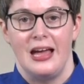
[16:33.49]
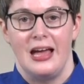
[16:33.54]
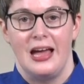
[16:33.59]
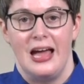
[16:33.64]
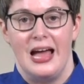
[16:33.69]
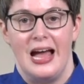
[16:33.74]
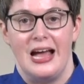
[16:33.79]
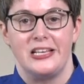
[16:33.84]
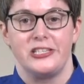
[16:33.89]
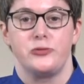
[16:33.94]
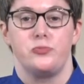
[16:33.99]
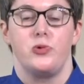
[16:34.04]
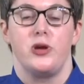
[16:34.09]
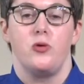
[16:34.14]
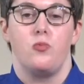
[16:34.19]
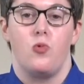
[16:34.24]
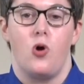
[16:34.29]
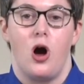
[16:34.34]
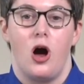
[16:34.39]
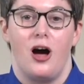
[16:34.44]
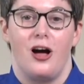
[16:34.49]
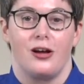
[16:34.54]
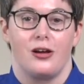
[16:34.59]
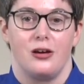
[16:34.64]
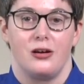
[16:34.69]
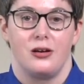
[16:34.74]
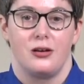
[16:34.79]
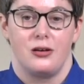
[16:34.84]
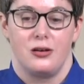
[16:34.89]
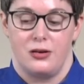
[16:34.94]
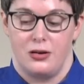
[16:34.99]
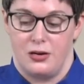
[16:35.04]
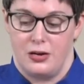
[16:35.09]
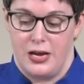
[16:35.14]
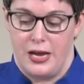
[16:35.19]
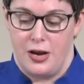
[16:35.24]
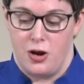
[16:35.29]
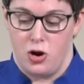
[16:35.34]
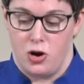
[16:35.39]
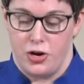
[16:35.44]
As we walk
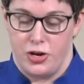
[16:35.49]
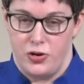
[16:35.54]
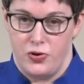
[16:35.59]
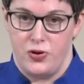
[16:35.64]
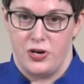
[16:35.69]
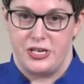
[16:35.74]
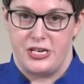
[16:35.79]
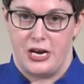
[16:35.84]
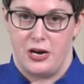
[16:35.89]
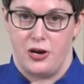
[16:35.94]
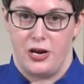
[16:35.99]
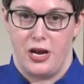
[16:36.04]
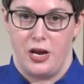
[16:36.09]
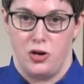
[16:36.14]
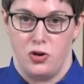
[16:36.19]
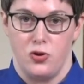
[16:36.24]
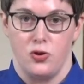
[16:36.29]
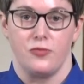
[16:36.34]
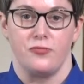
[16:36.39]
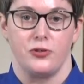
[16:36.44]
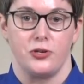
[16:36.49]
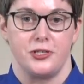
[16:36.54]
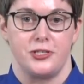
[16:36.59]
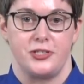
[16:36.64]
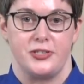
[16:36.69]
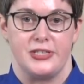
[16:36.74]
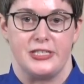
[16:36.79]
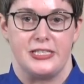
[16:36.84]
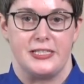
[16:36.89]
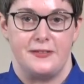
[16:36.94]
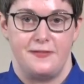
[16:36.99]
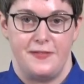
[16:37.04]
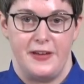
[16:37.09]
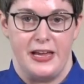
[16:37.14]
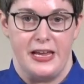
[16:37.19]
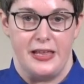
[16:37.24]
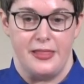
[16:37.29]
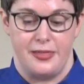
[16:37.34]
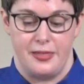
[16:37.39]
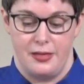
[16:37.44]
in our Unitarian Universalist
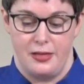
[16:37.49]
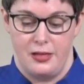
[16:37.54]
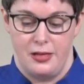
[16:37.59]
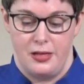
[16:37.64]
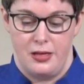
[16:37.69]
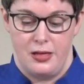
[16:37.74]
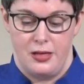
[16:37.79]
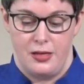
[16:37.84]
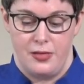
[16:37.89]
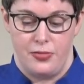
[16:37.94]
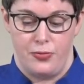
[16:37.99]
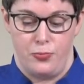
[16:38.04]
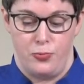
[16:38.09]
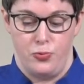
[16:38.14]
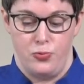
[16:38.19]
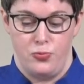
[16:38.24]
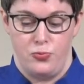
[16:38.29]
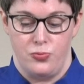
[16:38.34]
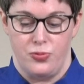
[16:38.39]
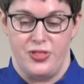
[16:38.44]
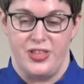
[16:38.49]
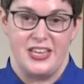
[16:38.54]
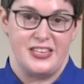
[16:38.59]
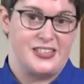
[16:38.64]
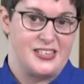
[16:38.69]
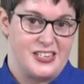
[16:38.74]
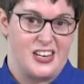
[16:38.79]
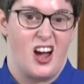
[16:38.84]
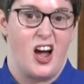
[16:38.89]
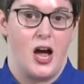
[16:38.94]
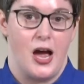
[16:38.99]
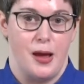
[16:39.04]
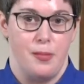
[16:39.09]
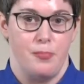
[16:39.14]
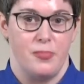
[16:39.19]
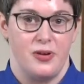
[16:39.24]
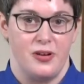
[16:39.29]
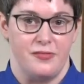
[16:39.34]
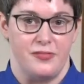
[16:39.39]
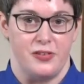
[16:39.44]
faith through this time
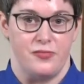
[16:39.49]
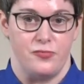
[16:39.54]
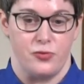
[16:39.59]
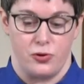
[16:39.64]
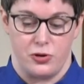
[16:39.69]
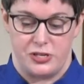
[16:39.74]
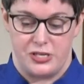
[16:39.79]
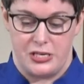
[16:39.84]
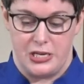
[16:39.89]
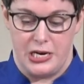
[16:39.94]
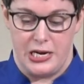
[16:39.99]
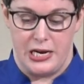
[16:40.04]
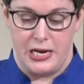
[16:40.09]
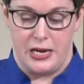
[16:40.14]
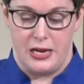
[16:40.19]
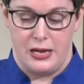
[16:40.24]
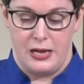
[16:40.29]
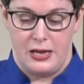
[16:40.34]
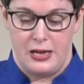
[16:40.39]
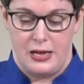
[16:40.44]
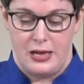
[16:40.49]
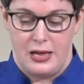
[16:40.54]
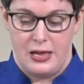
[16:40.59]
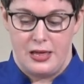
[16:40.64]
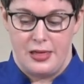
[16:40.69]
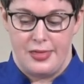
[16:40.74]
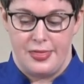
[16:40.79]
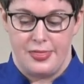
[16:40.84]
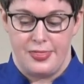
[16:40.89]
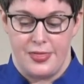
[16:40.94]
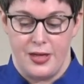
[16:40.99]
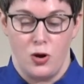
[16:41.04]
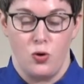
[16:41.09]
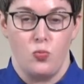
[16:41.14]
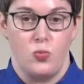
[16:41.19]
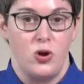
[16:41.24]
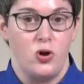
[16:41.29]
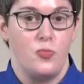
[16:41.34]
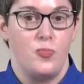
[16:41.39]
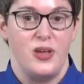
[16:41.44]
of adversity, there
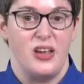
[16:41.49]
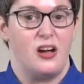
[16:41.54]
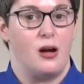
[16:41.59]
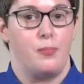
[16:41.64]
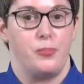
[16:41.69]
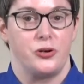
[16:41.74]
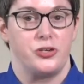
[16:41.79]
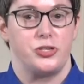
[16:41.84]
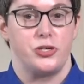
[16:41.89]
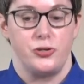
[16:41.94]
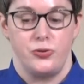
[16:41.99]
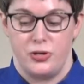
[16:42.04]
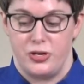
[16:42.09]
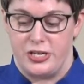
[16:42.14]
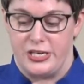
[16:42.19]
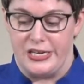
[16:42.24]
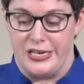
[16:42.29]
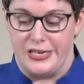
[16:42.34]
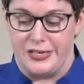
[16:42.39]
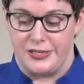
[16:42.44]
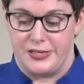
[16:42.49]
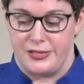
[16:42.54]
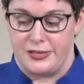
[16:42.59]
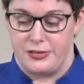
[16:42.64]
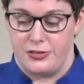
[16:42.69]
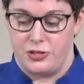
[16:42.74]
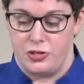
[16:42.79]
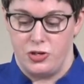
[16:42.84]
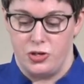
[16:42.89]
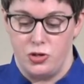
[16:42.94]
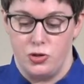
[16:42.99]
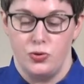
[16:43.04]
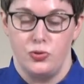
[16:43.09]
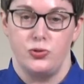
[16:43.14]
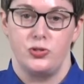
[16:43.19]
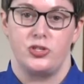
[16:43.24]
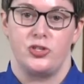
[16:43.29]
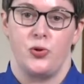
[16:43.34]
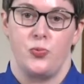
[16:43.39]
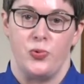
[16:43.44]
will be opportunities to
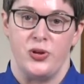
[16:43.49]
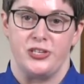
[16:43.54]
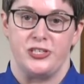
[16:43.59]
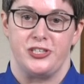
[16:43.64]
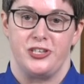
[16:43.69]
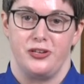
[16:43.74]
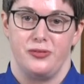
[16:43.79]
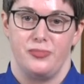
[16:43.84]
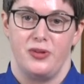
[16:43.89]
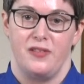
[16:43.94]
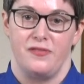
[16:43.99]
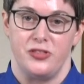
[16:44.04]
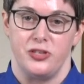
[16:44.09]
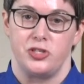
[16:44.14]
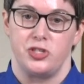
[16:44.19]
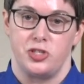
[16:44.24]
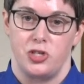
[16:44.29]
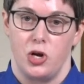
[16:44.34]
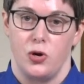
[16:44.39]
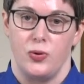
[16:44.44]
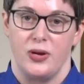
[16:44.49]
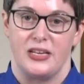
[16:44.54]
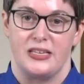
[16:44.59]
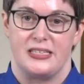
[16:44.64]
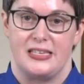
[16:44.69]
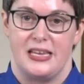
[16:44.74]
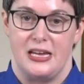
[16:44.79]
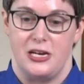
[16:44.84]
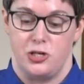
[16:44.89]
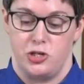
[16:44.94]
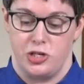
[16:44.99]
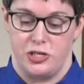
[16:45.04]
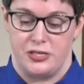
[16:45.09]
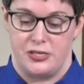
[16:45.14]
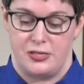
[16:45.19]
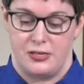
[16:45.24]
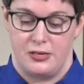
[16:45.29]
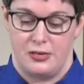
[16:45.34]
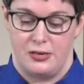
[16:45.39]
use the wisdom of the Stoic sages,